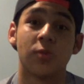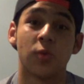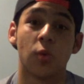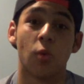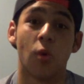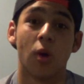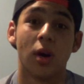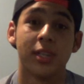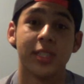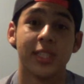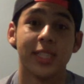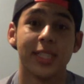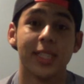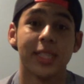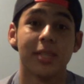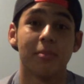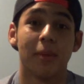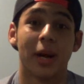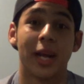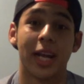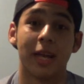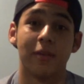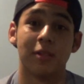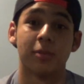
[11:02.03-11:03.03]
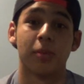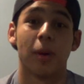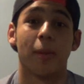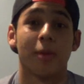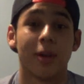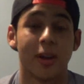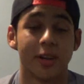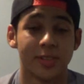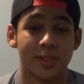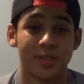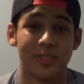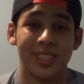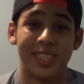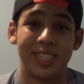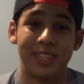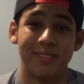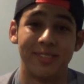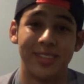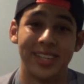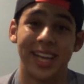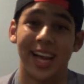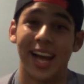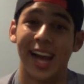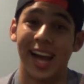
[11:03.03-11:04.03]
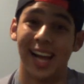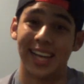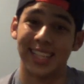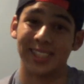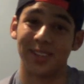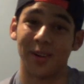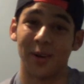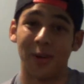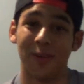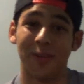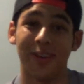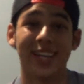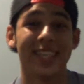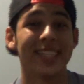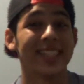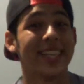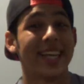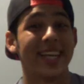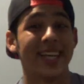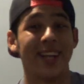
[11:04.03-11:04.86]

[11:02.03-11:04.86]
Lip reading: for watching. My name is Nacho TV, as always.